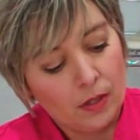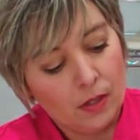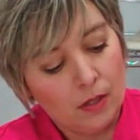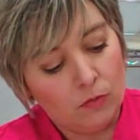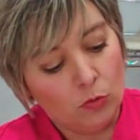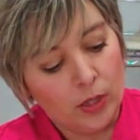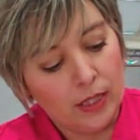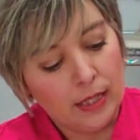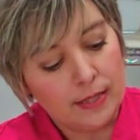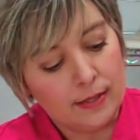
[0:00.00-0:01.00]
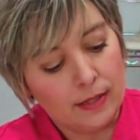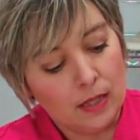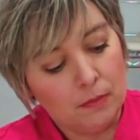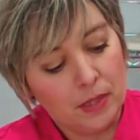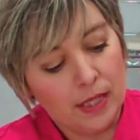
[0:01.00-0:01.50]
of royal icing,
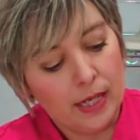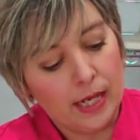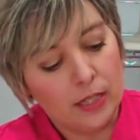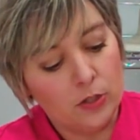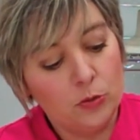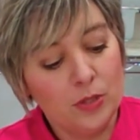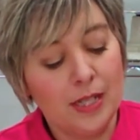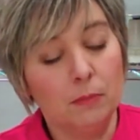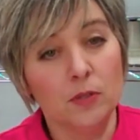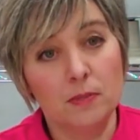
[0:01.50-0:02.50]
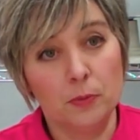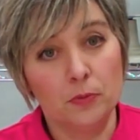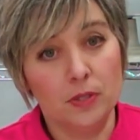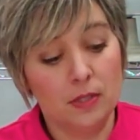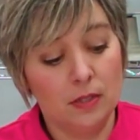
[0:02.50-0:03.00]
I'm going to add 2
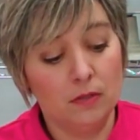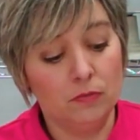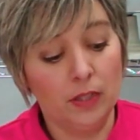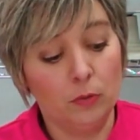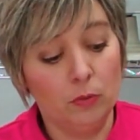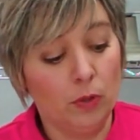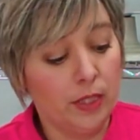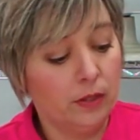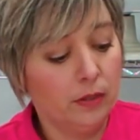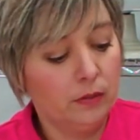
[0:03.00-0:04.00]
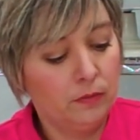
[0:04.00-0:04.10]
tablespoons of liquid whitener.